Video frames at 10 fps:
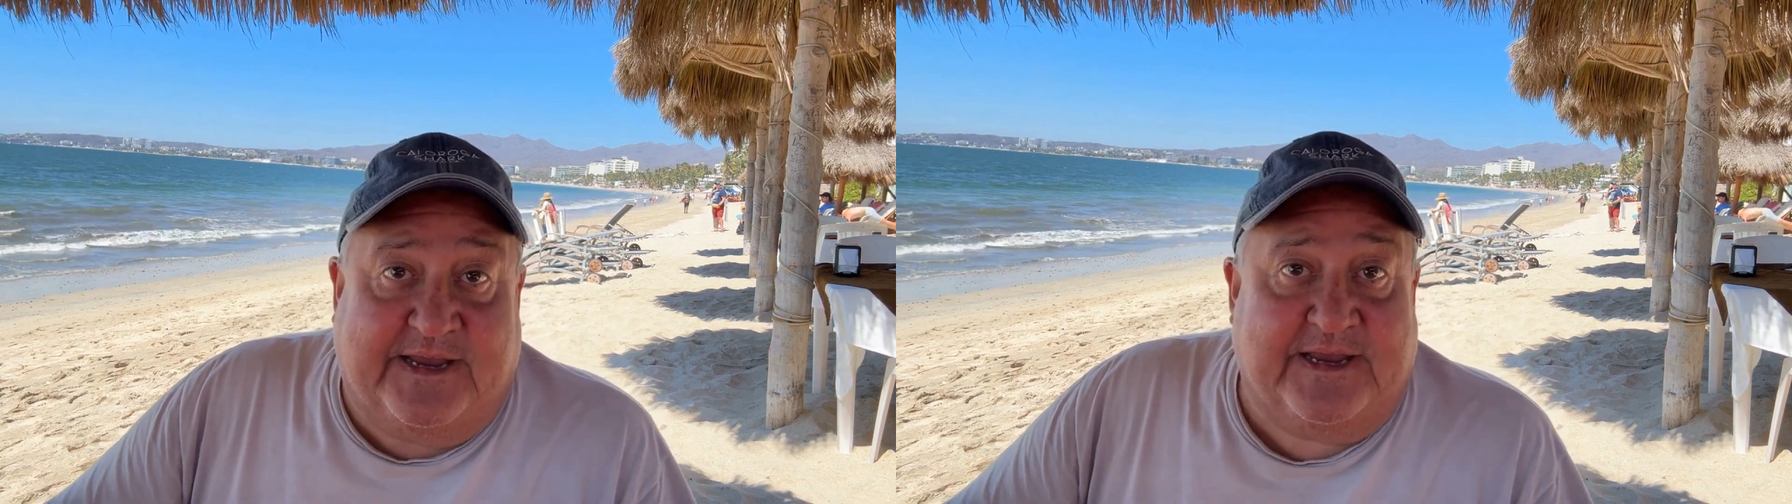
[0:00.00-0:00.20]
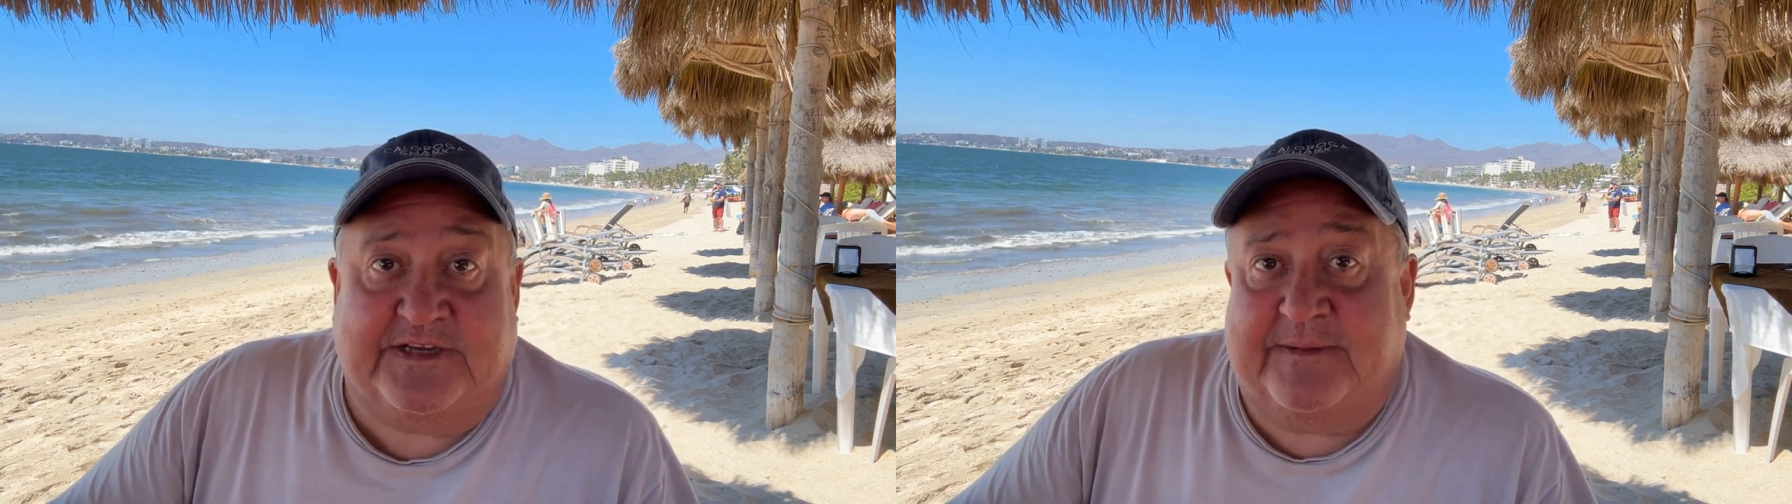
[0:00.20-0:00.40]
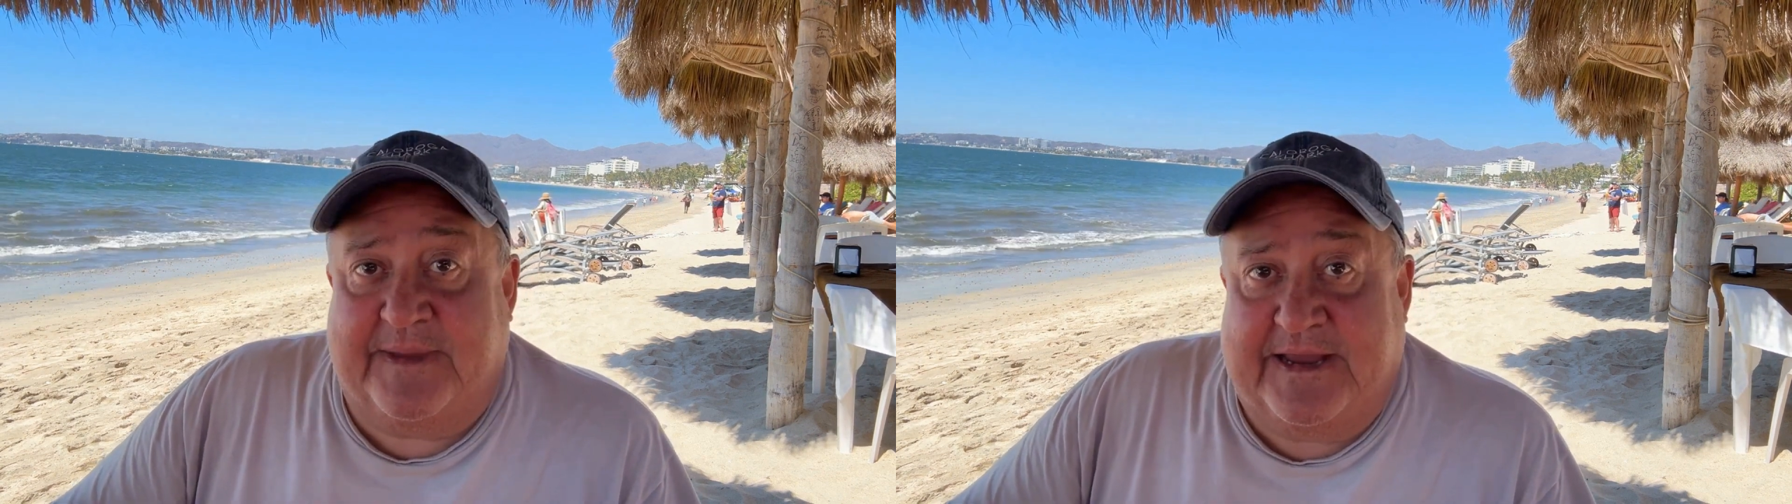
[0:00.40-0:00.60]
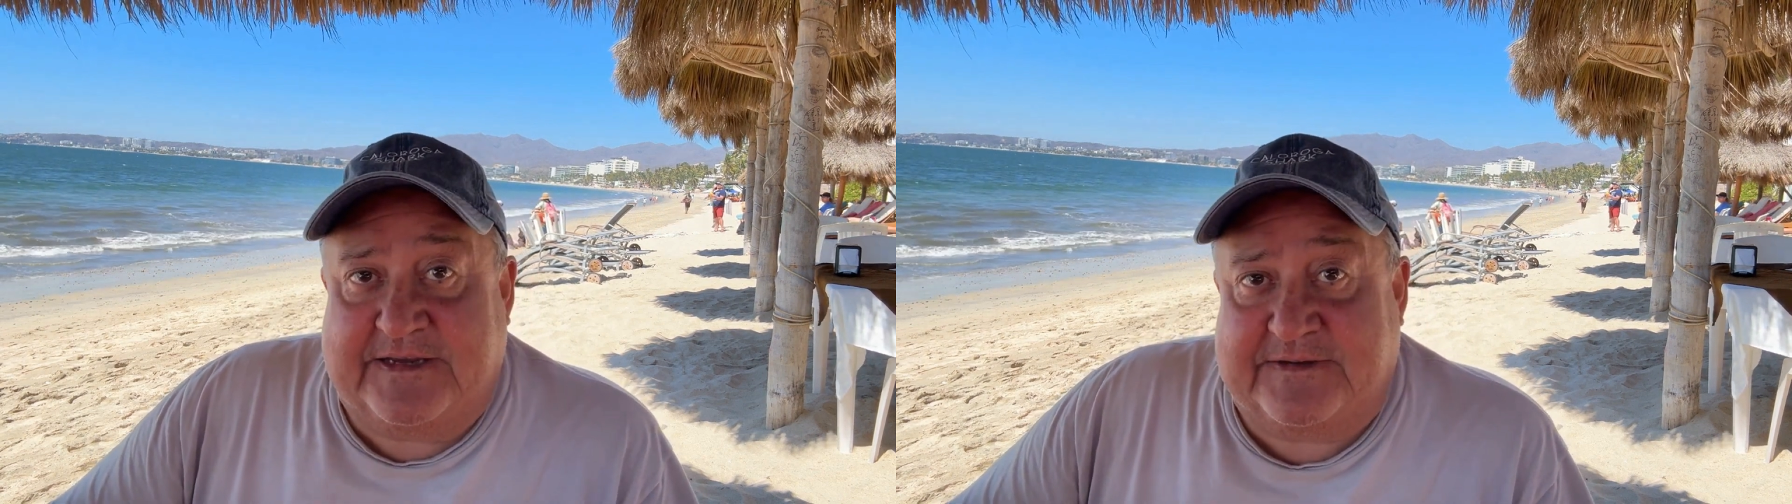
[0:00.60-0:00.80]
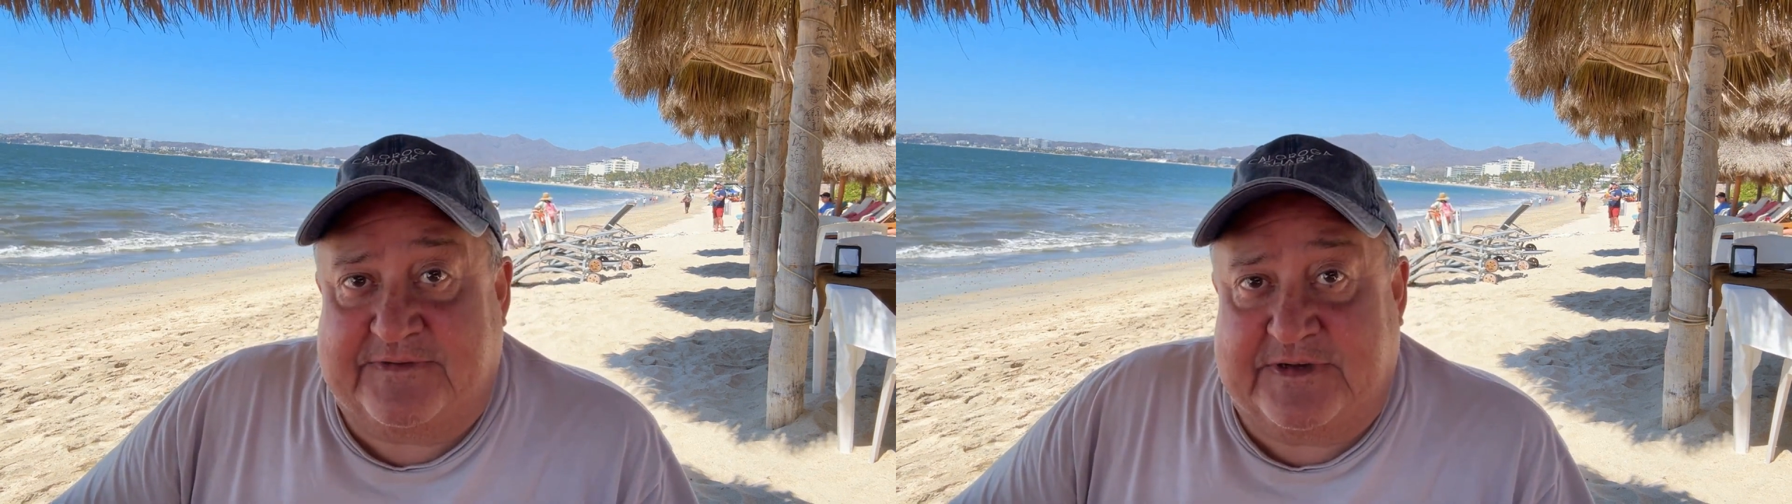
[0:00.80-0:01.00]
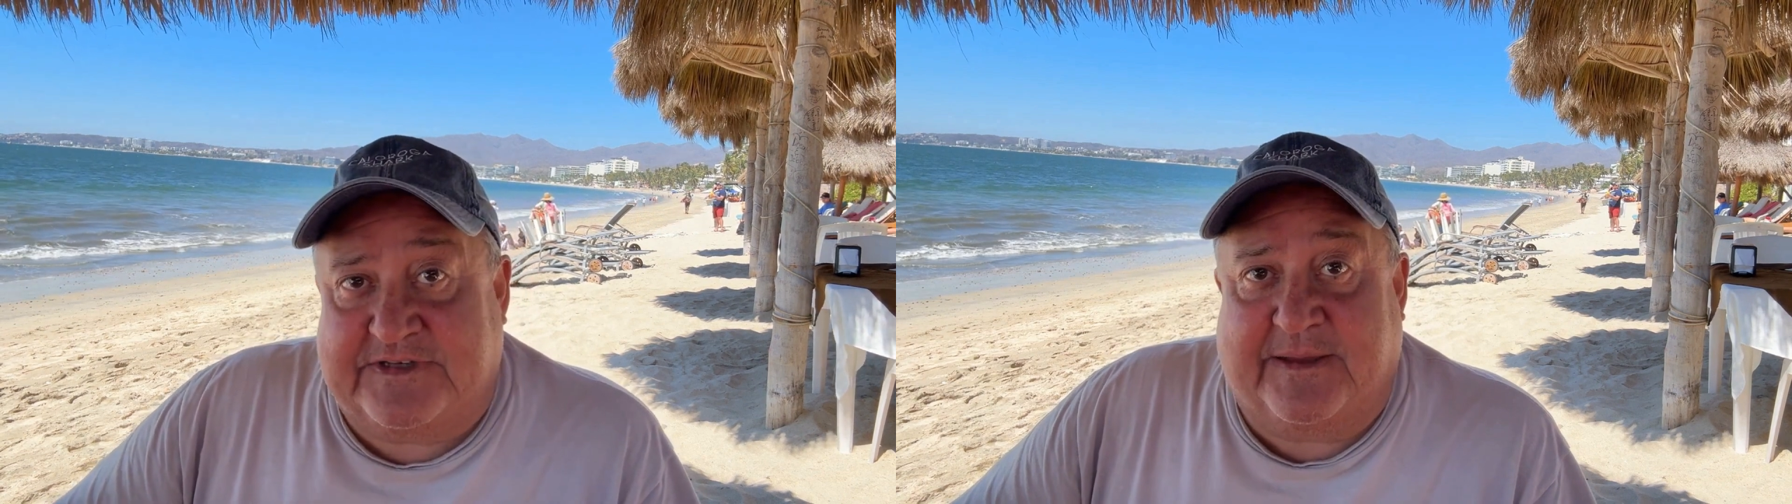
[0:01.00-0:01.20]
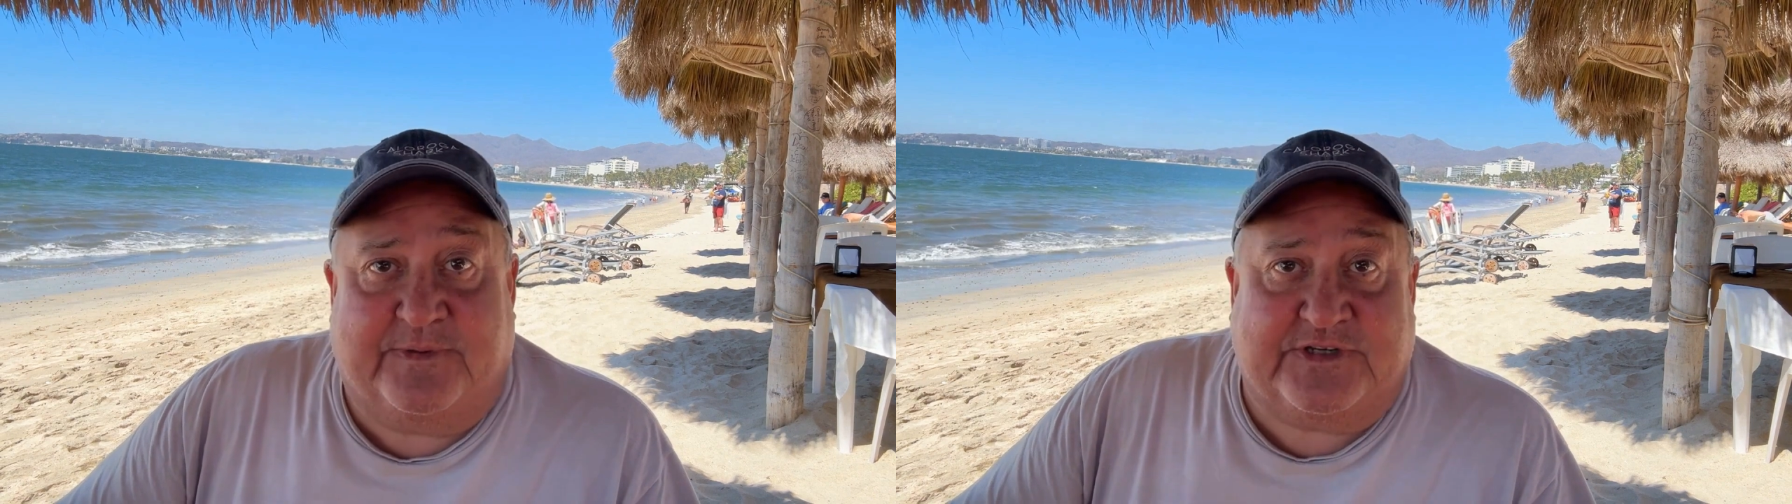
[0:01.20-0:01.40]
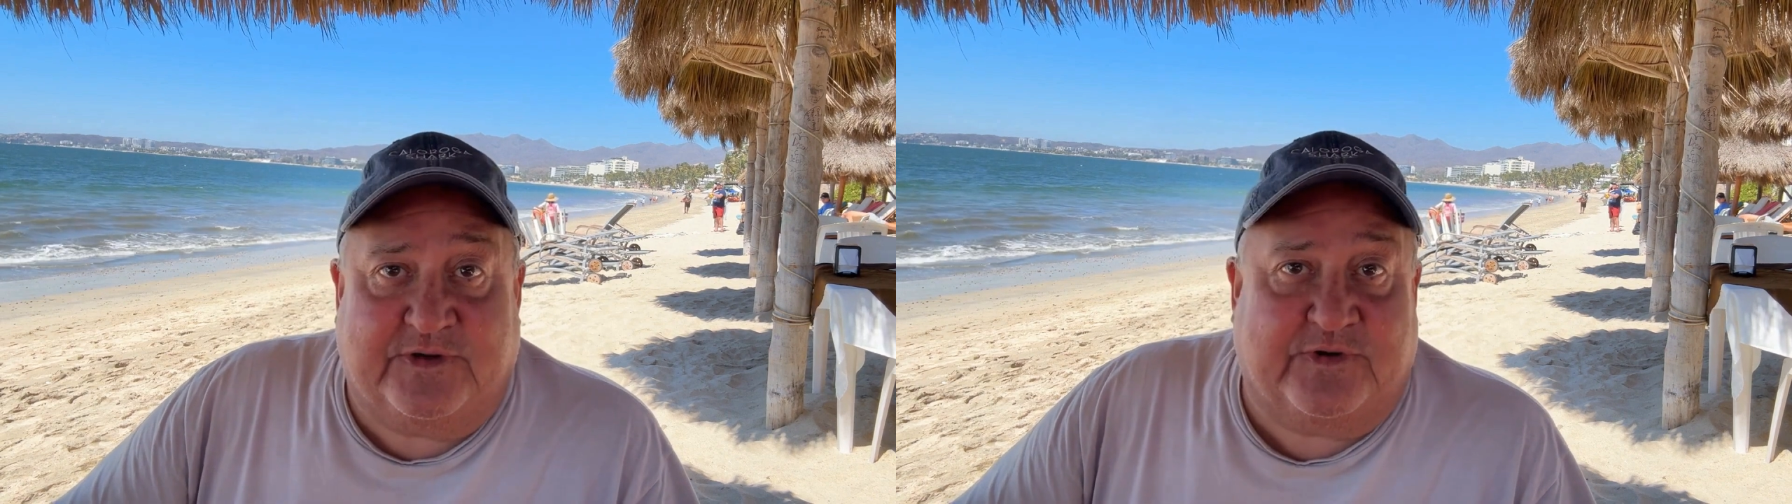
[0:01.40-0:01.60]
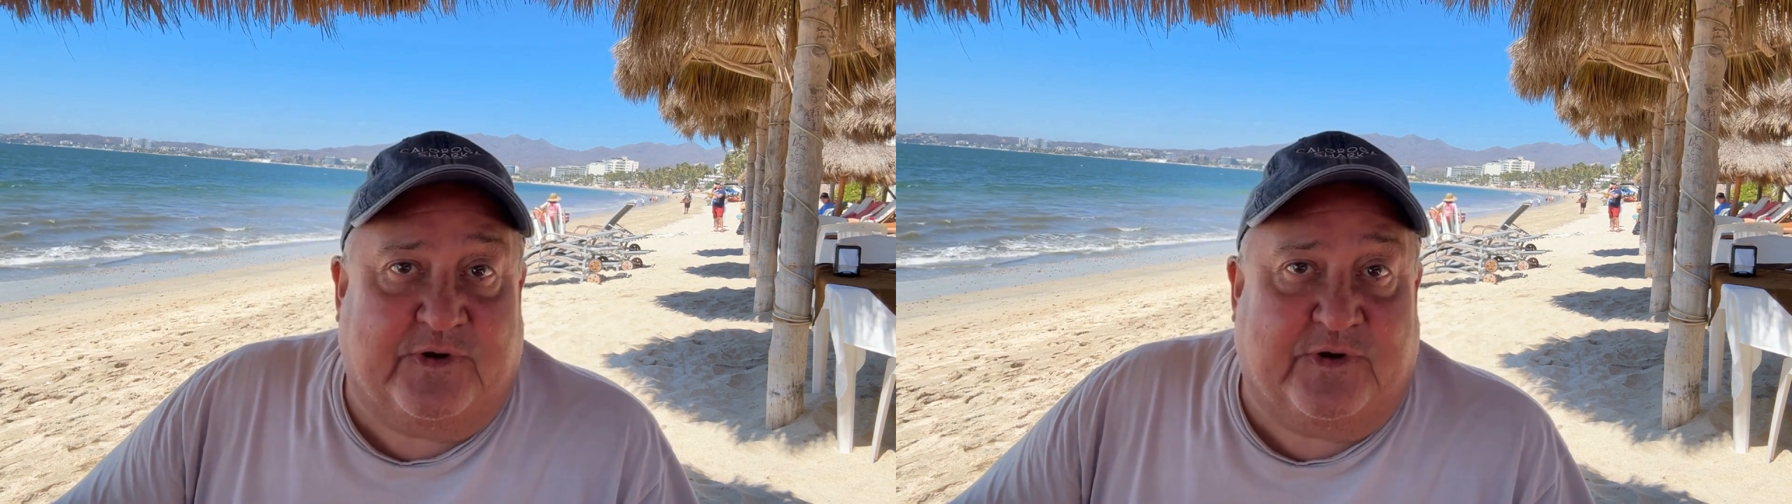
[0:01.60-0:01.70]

she made in the first episode